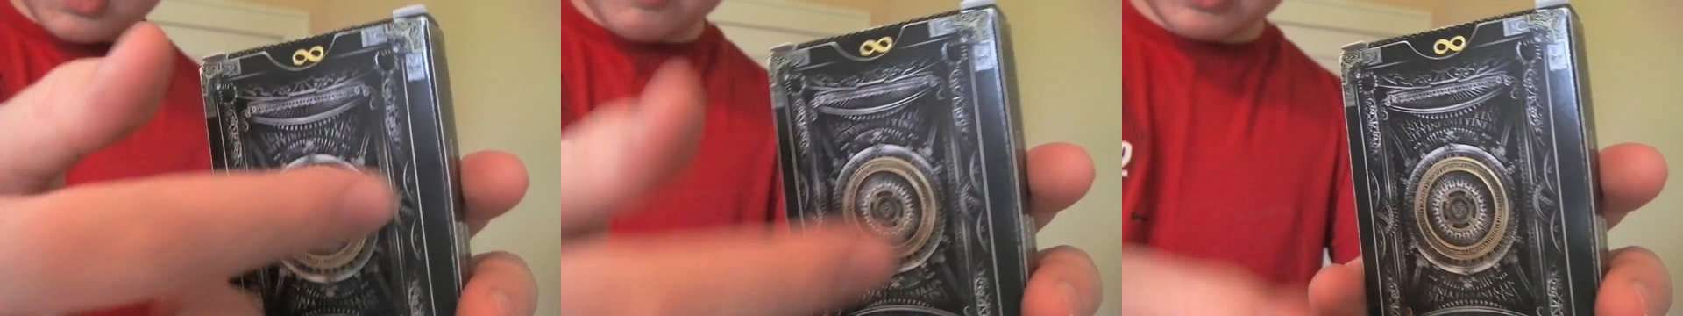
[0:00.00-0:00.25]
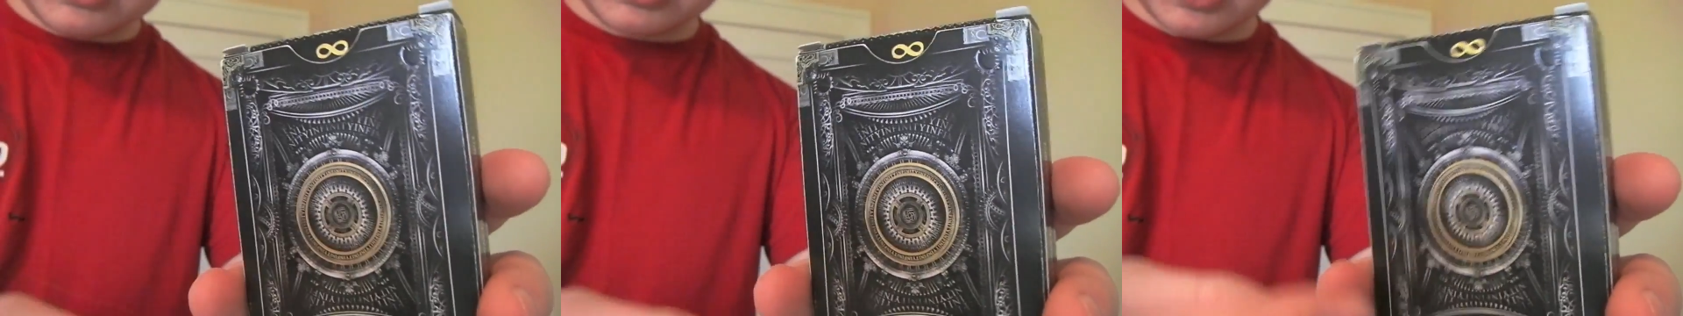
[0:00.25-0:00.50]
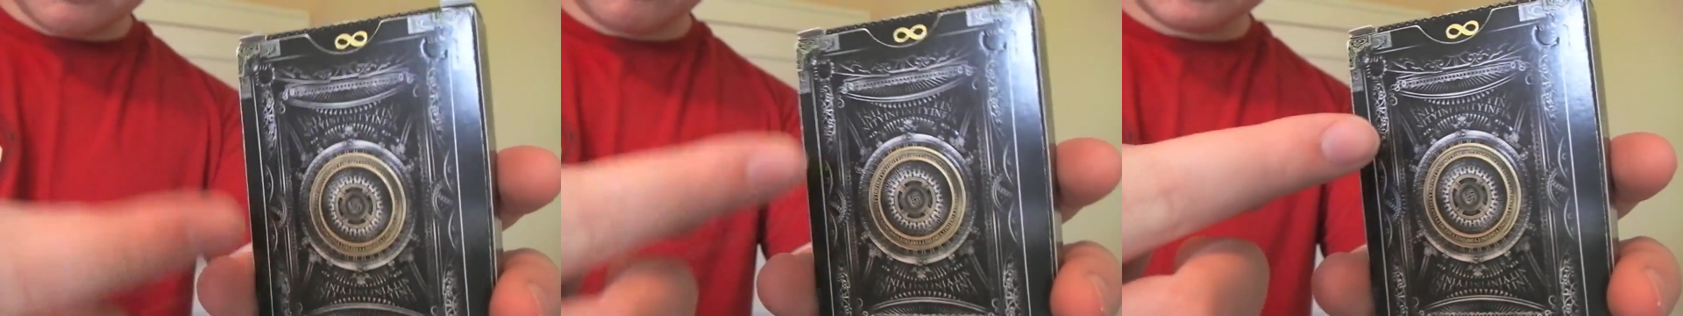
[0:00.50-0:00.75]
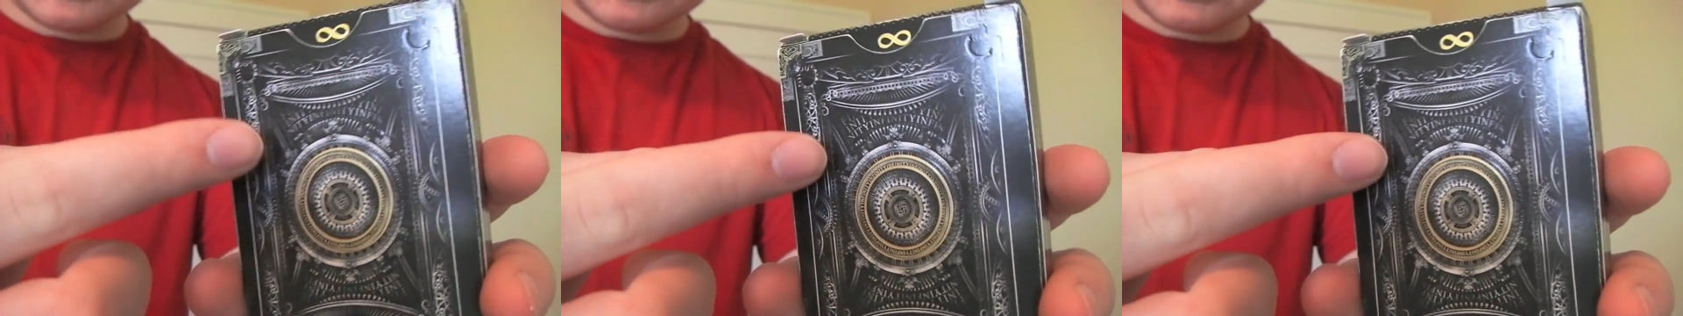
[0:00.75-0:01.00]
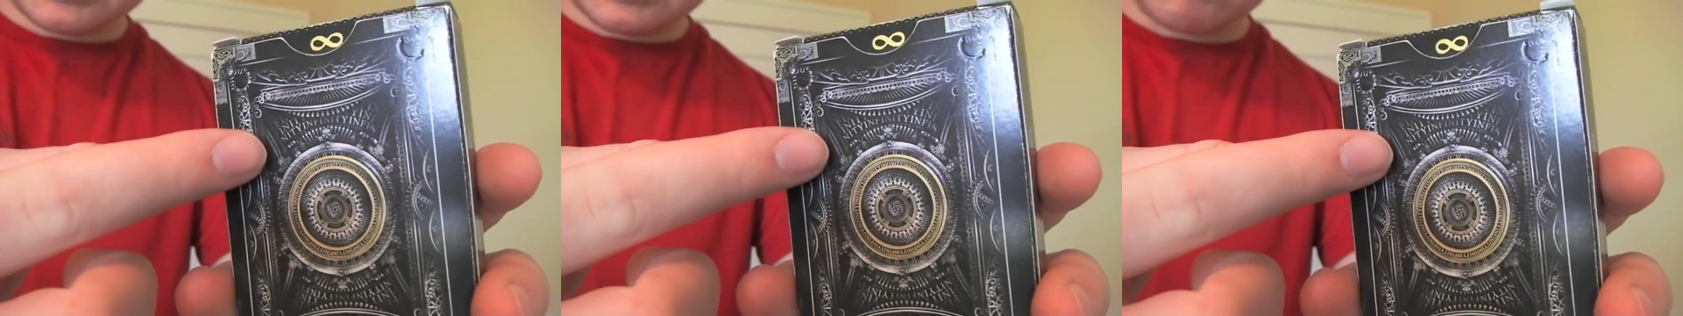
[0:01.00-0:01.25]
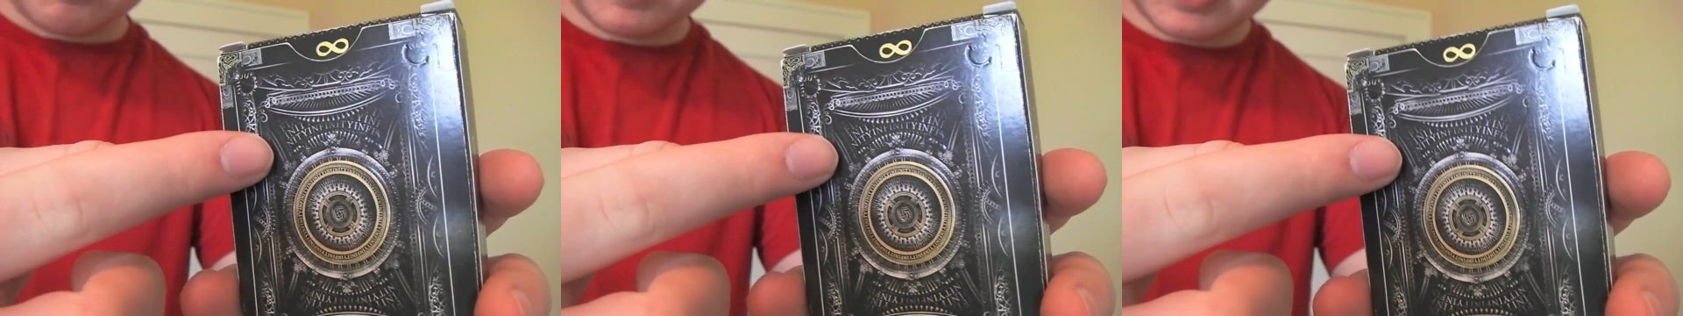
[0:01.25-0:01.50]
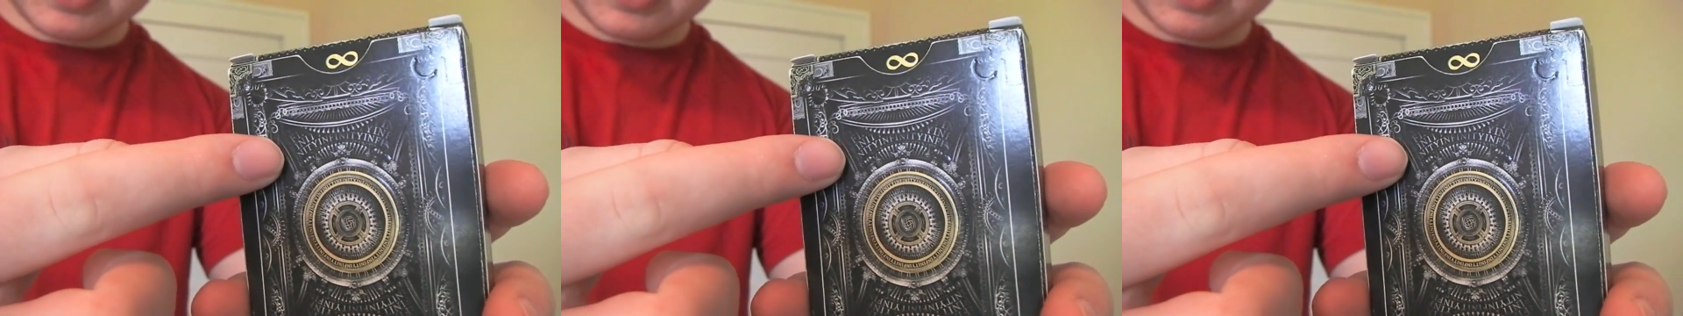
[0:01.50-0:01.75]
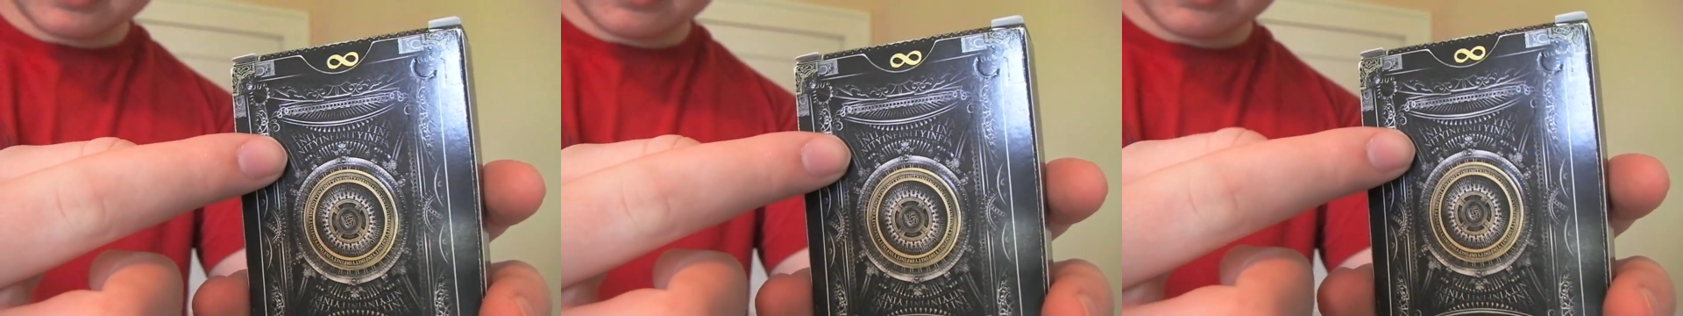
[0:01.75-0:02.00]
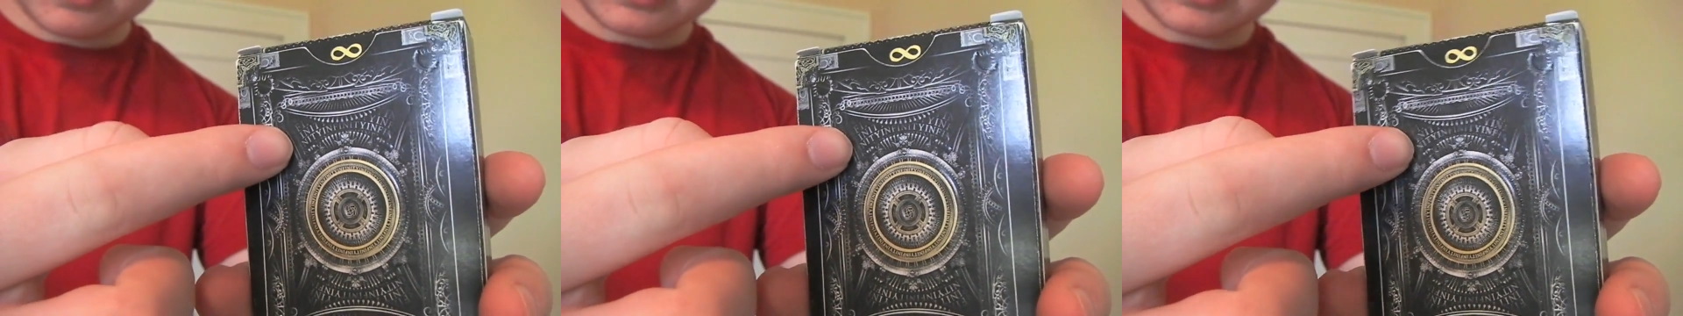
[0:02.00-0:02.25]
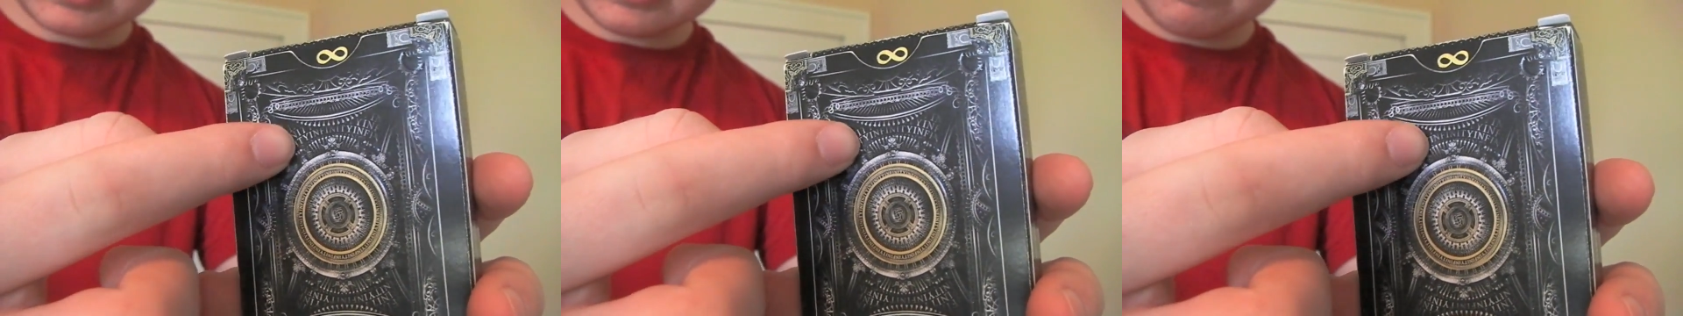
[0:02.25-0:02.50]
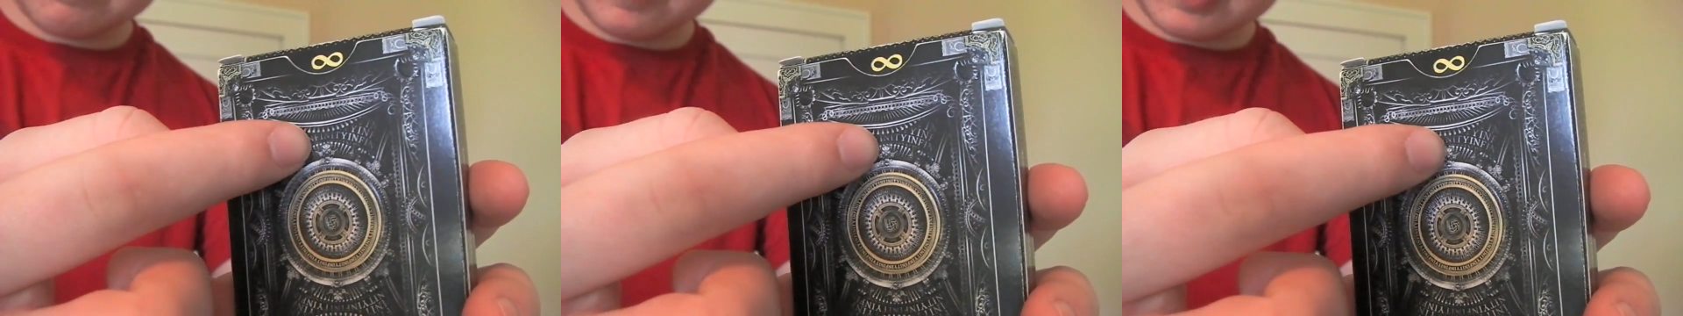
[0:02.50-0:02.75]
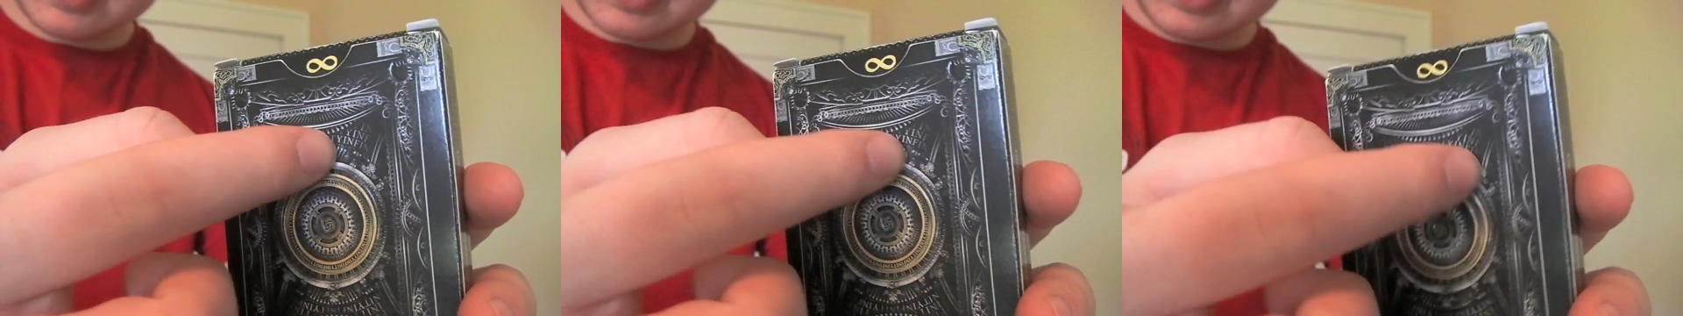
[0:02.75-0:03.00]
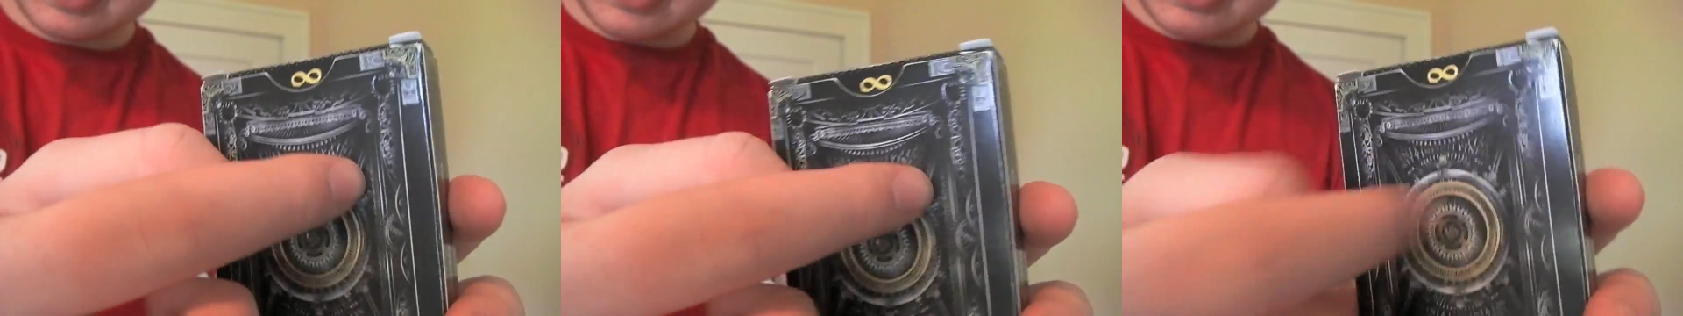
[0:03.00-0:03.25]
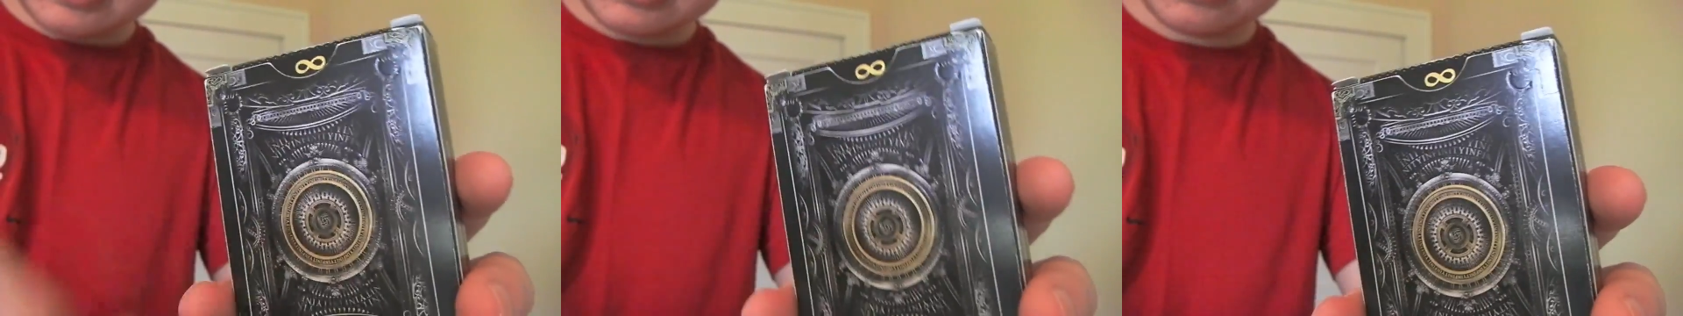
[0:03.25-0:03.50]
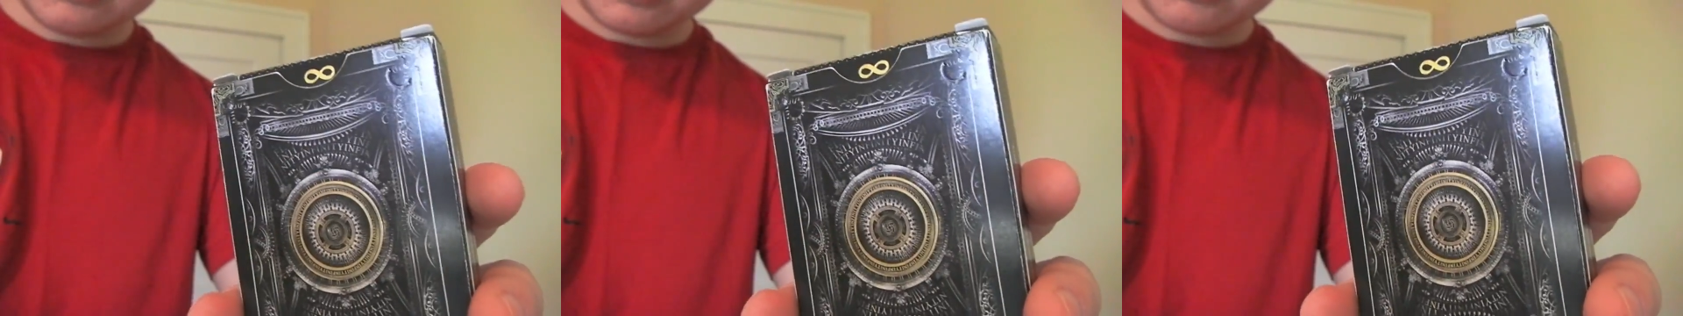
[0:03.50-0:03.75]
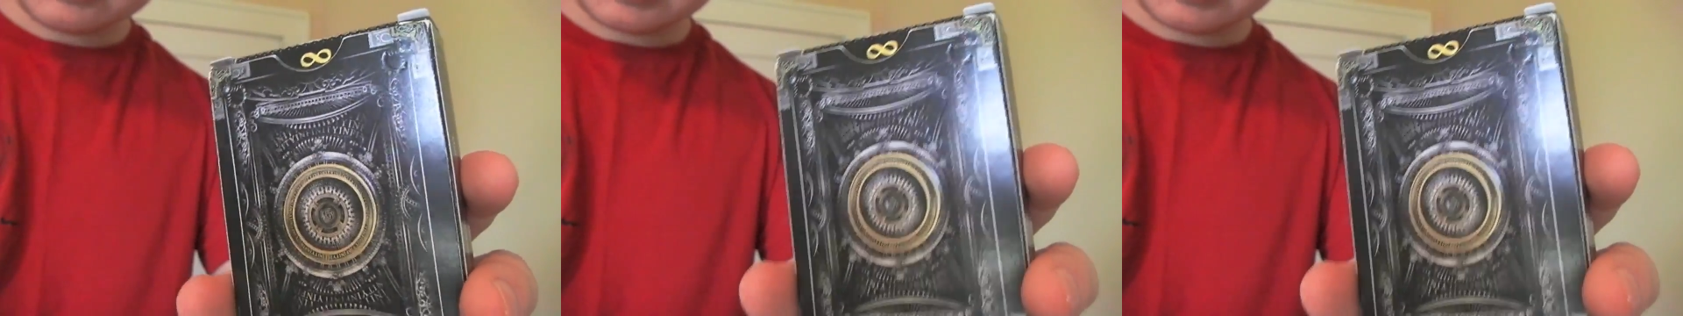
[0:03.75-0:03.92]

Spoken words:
Nobody's mouth can be seen.